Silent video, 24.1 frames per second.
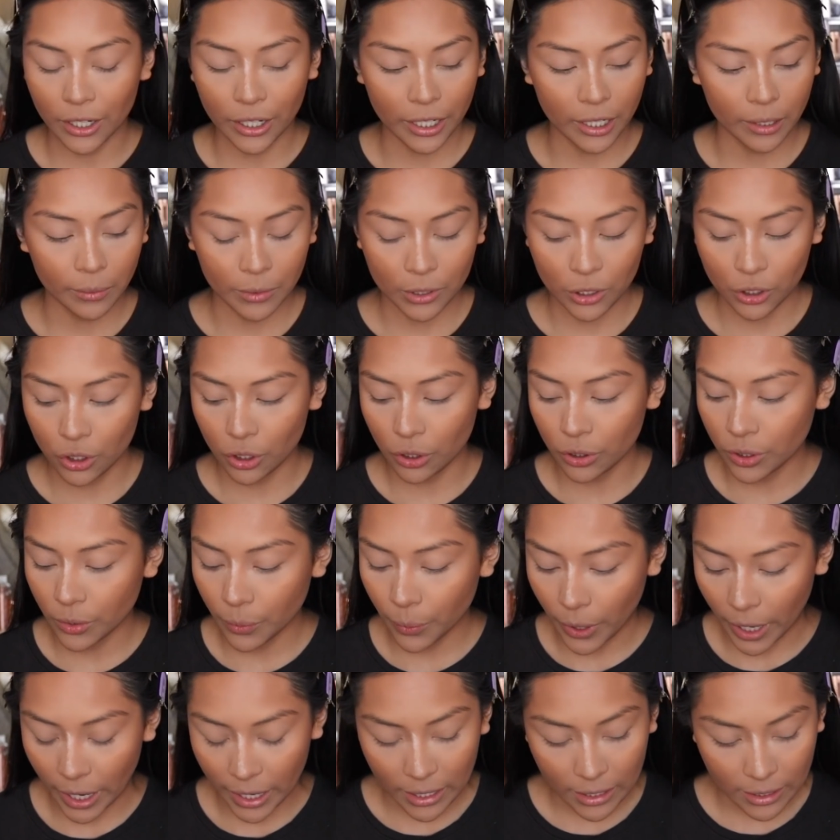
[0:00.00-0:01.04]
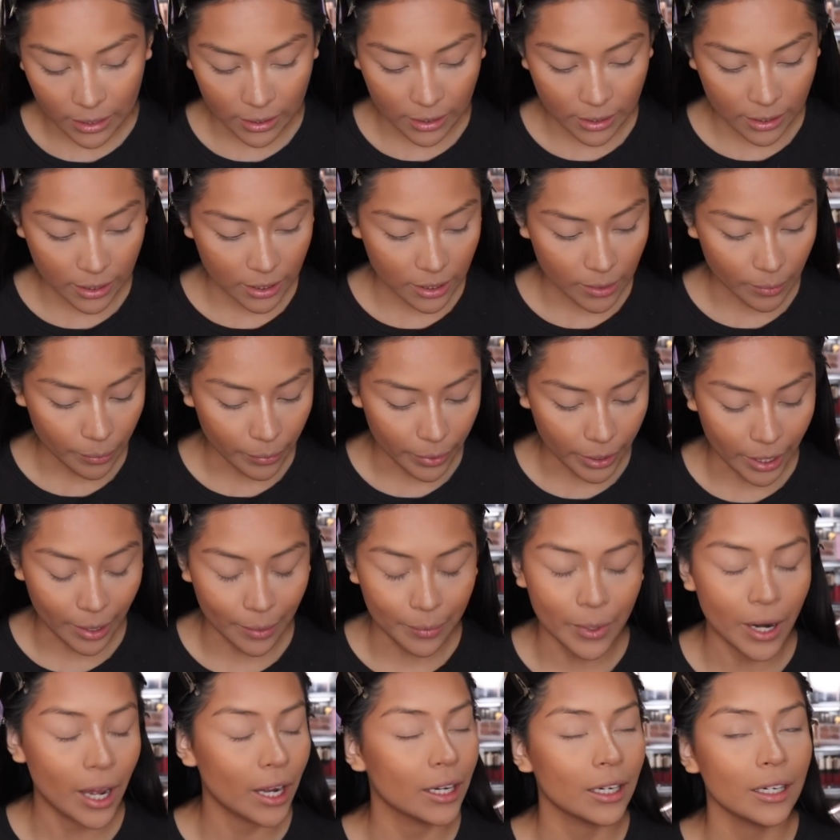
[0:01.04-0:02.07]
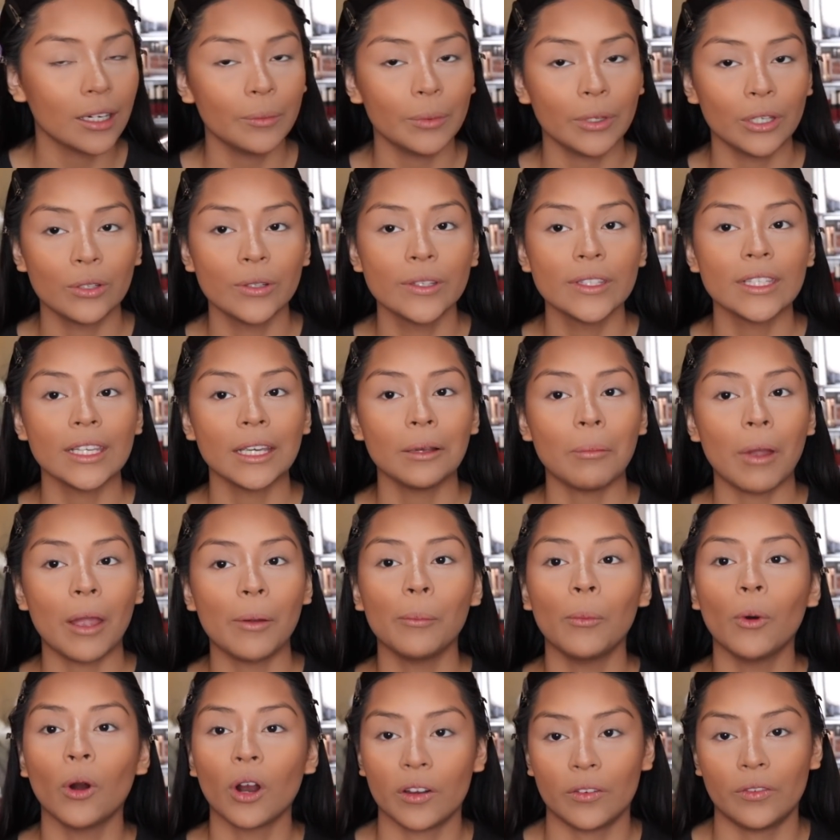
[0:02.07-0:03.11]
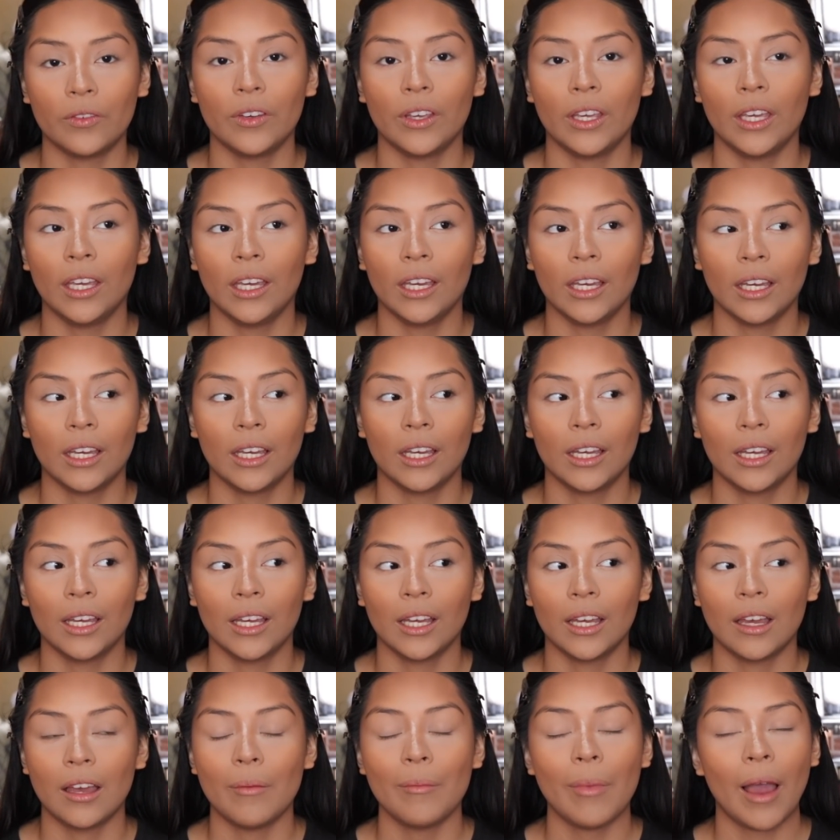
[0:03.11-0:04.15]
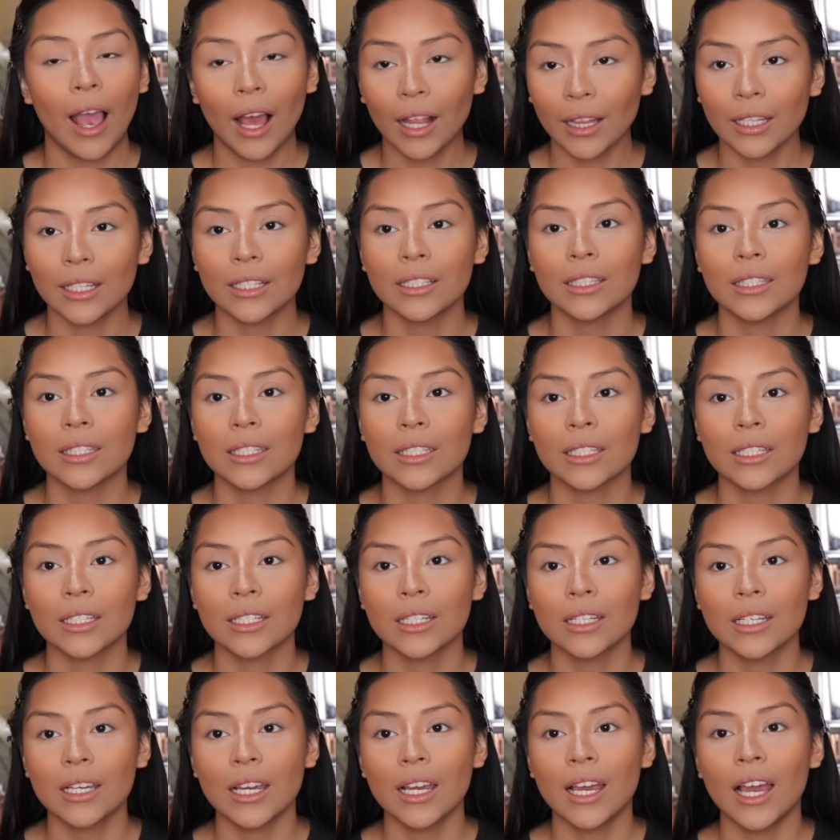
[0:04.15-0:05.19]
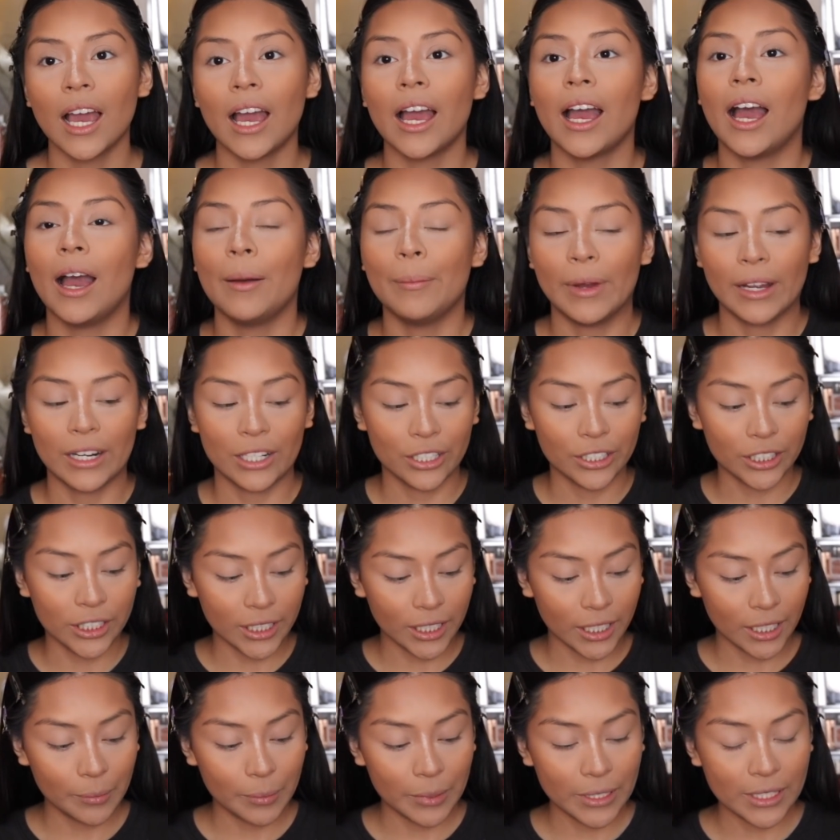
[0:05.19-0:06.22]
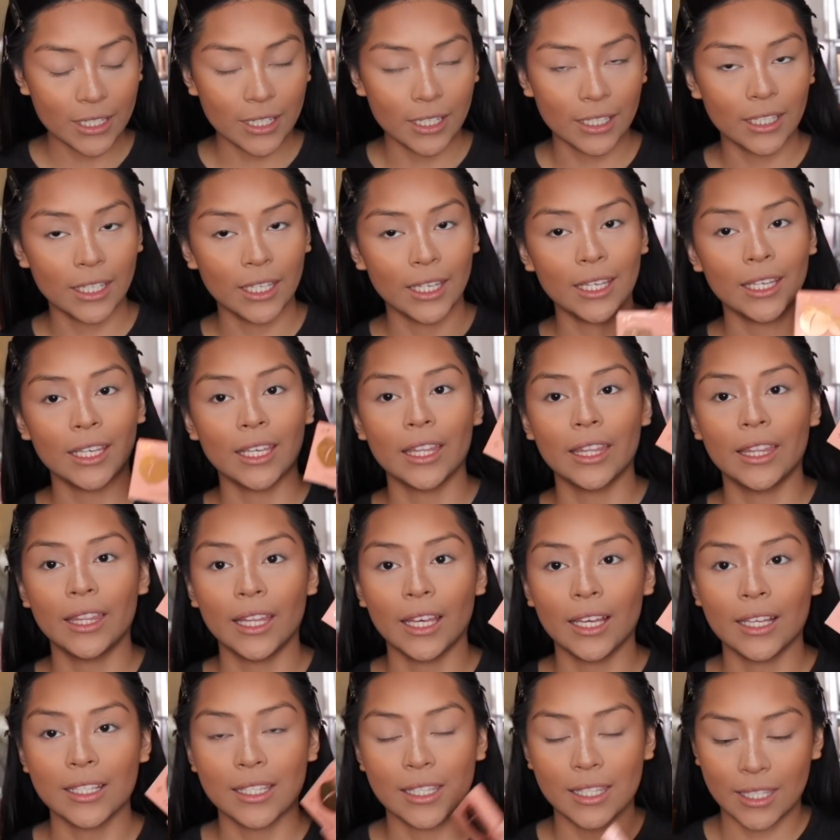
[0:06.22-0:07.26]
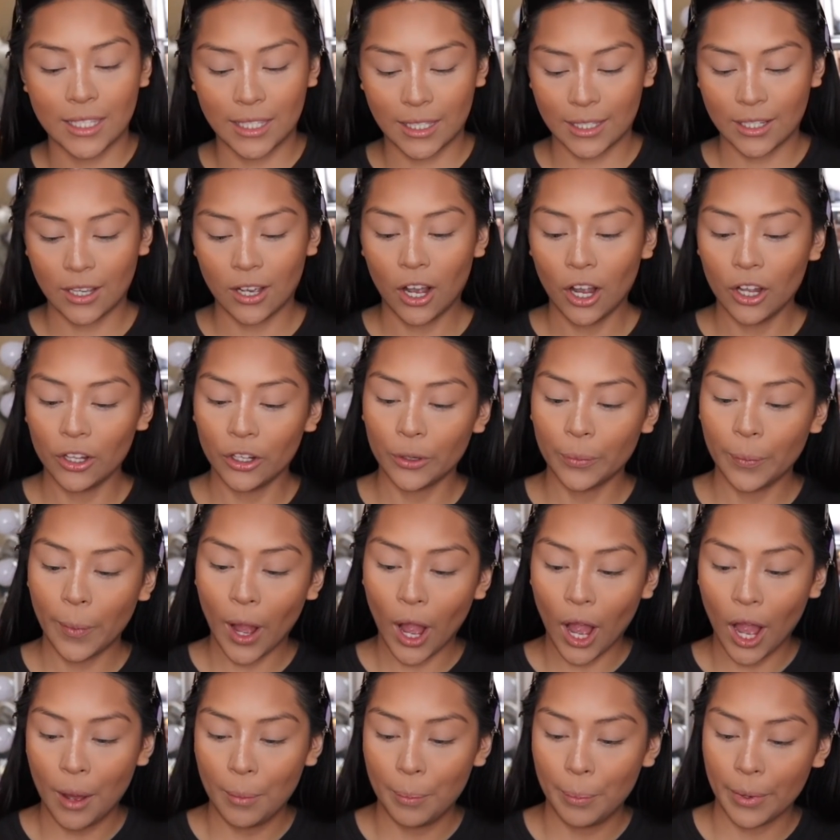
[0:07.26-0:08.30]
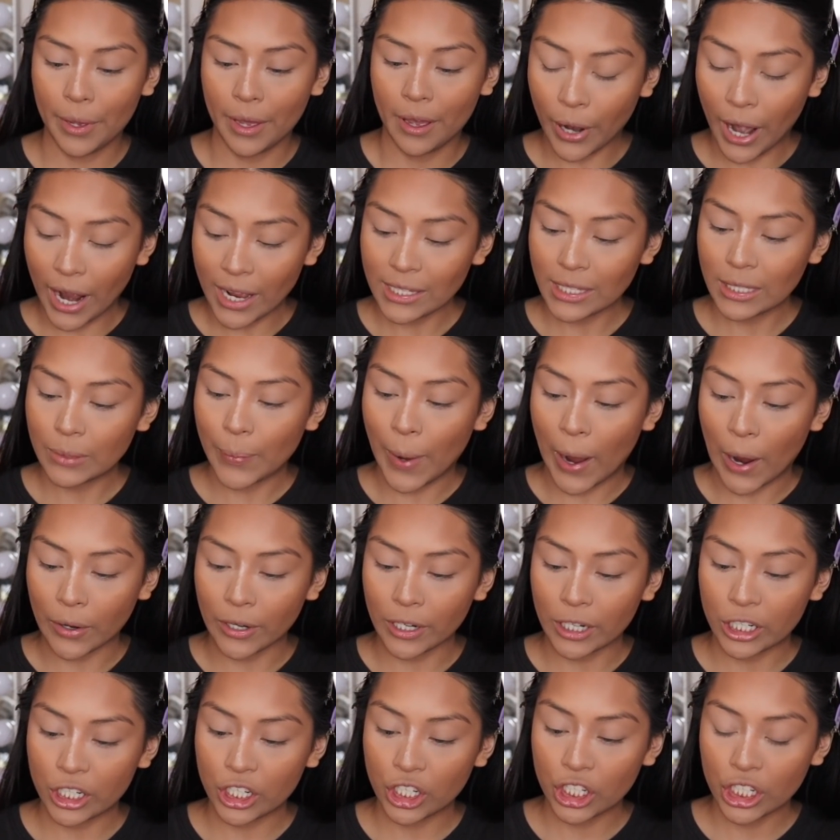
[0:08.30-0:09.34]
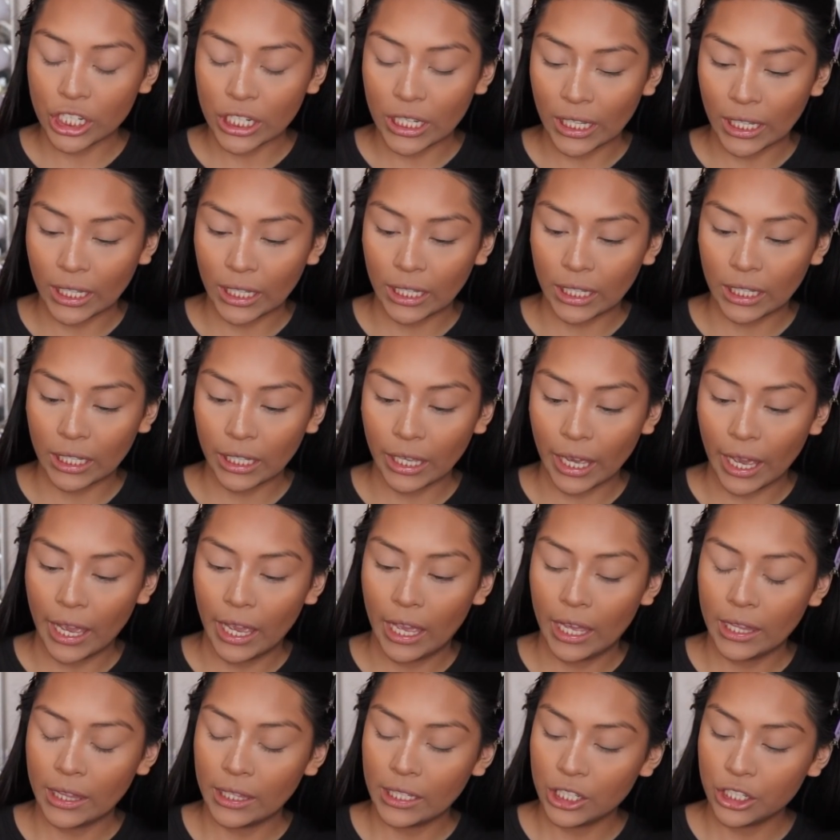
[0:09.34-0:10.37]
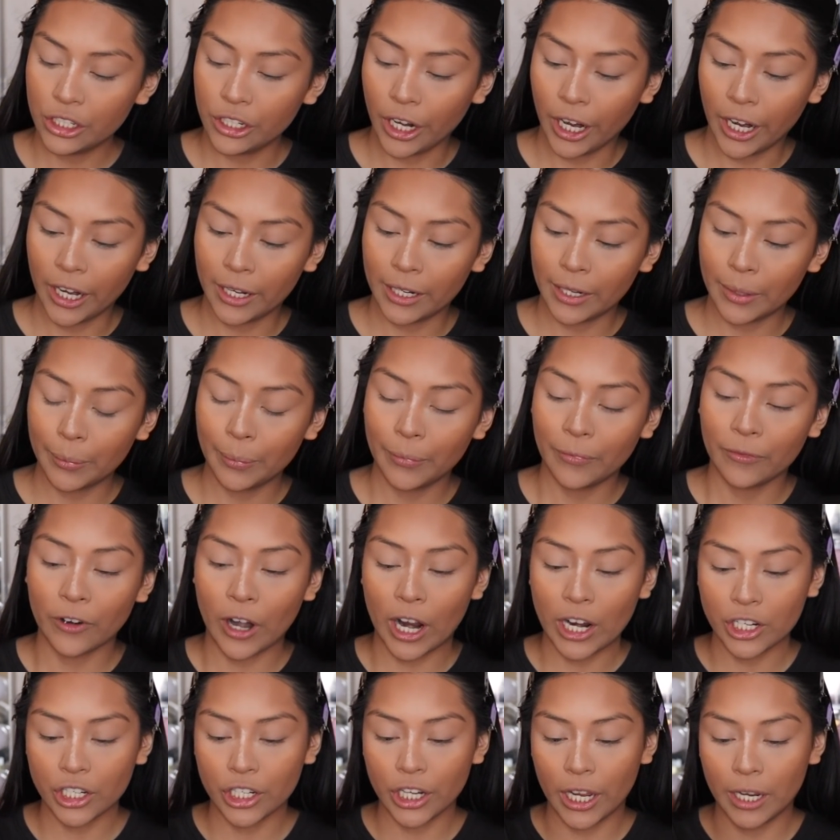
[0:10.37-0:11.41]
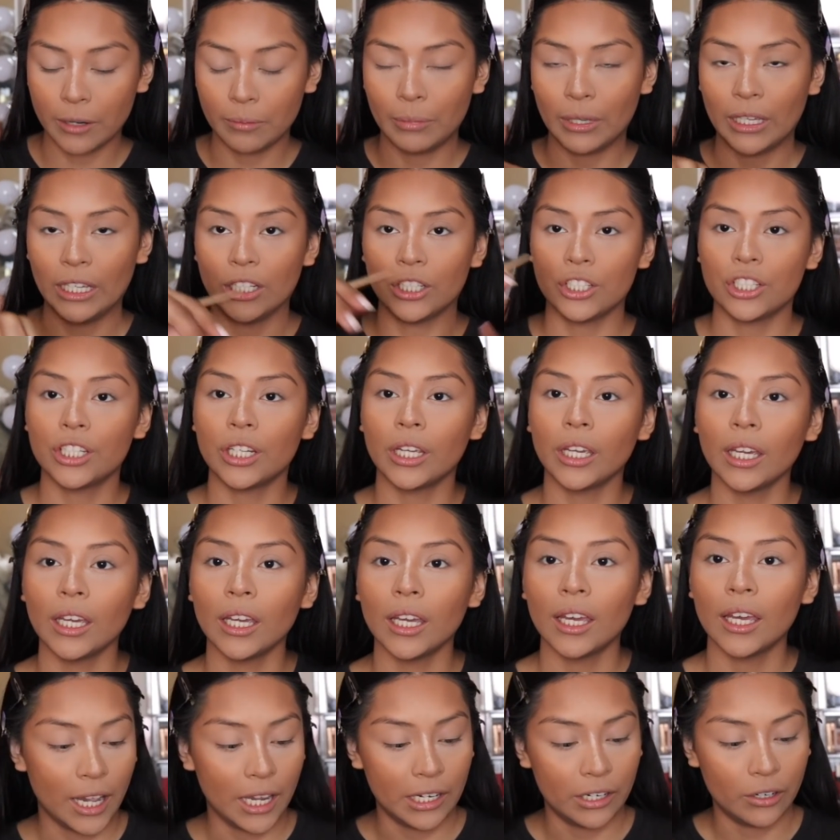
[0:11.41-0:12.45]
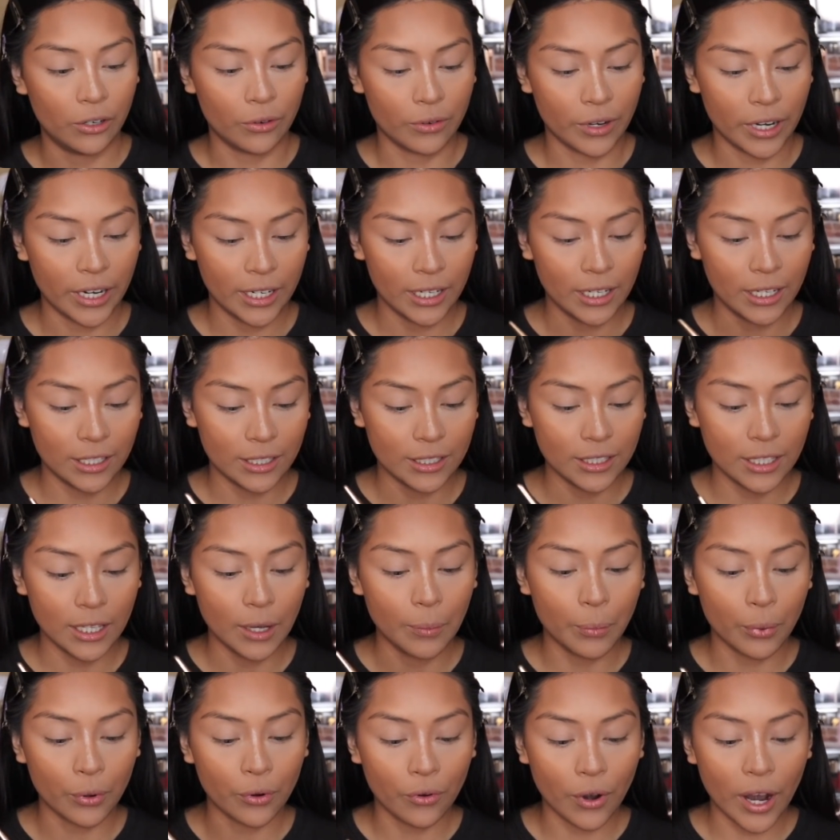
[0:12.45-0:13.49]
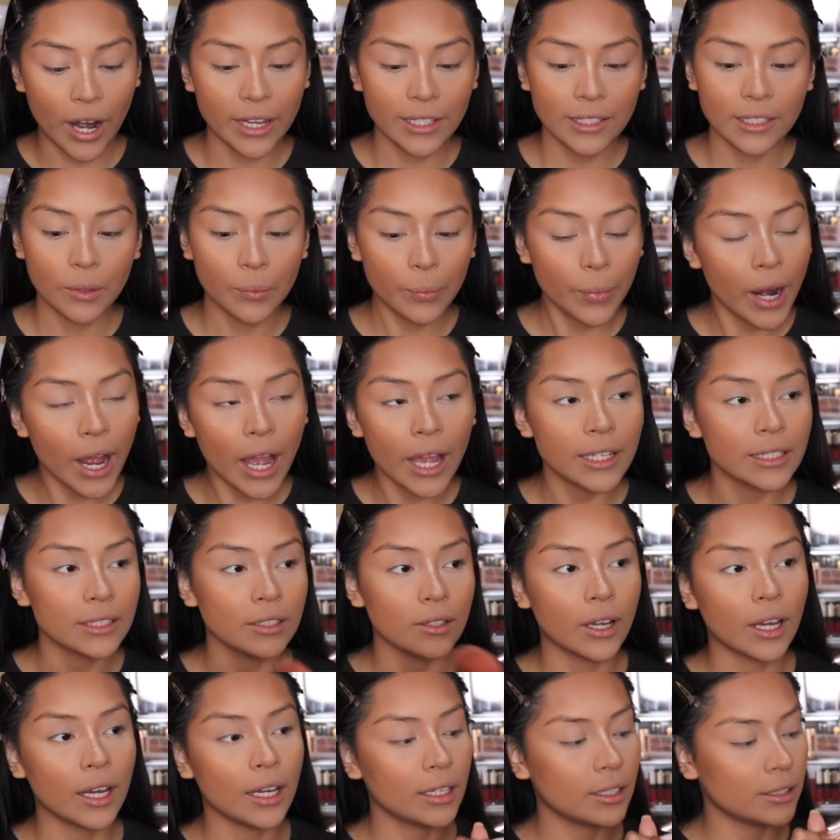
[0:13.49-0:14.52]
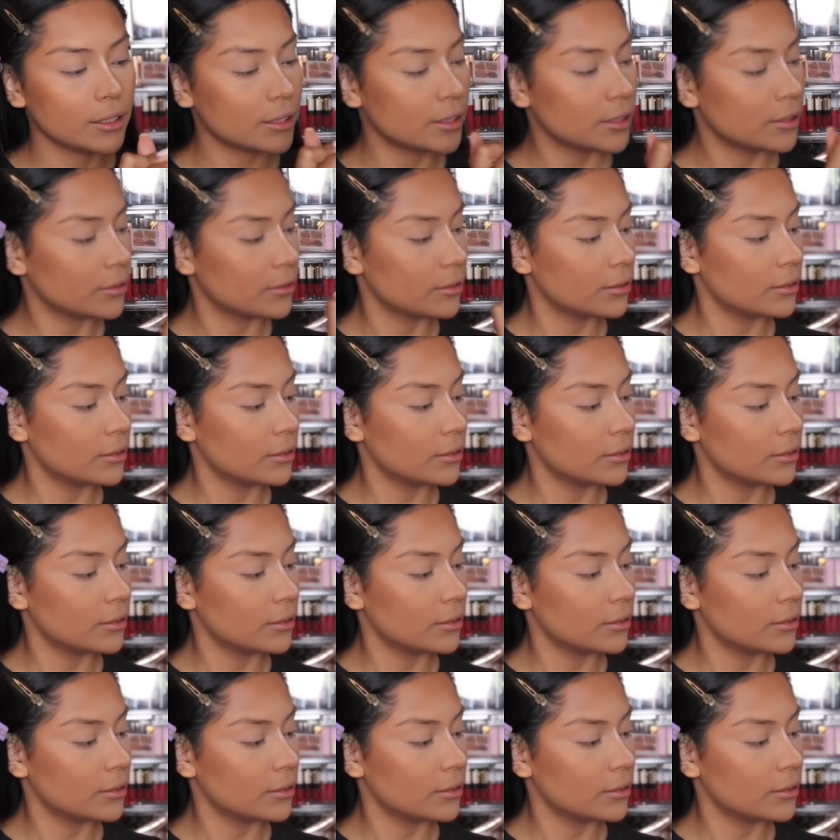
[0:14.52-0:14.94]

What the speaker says: gonna be so surprised, but I'm not gonna be using my Morphe palette. I'm actually gonna be taking this ColourPop Pressed Powdered Cheek in the shade Fresh and Peachy. I know, right? Surprise, surprise, you guys.